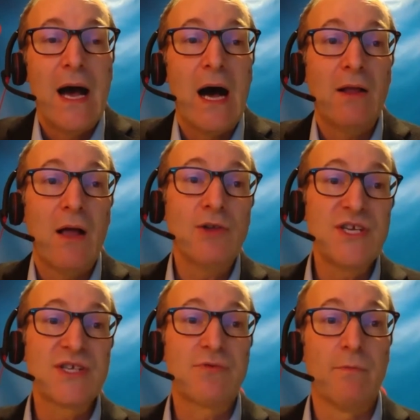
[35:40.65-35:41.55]
I'll
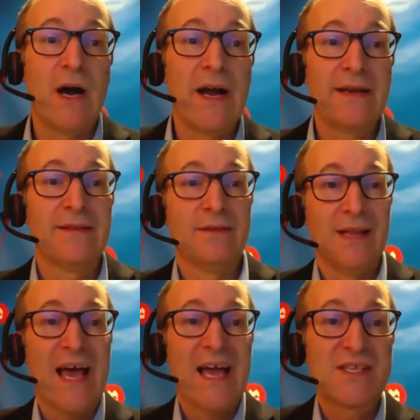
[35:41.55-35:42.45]
just remind, in the
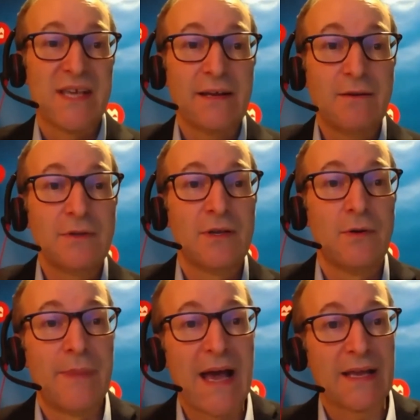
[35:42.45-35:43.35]
last cycle,
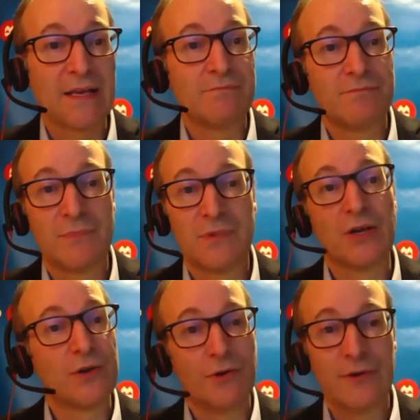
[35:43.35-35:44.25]
back in the
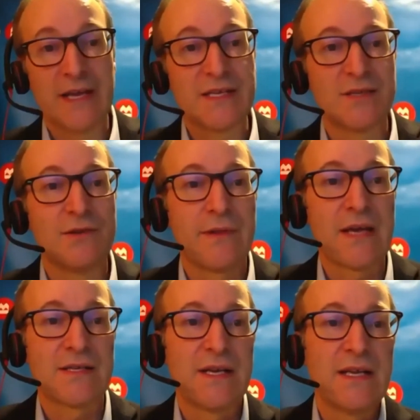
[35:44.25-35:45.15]
good old days in
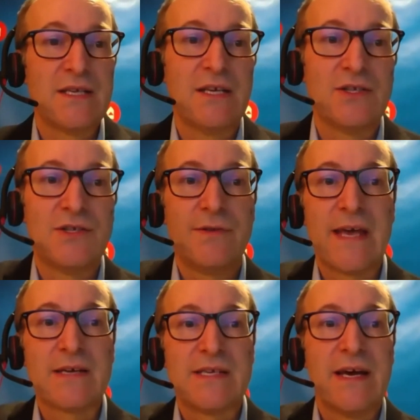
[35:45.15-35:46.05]
2018 and
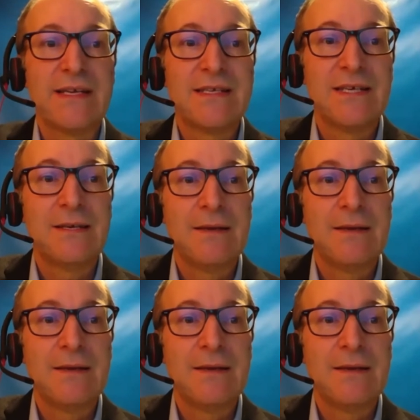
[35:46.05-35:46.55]
2019,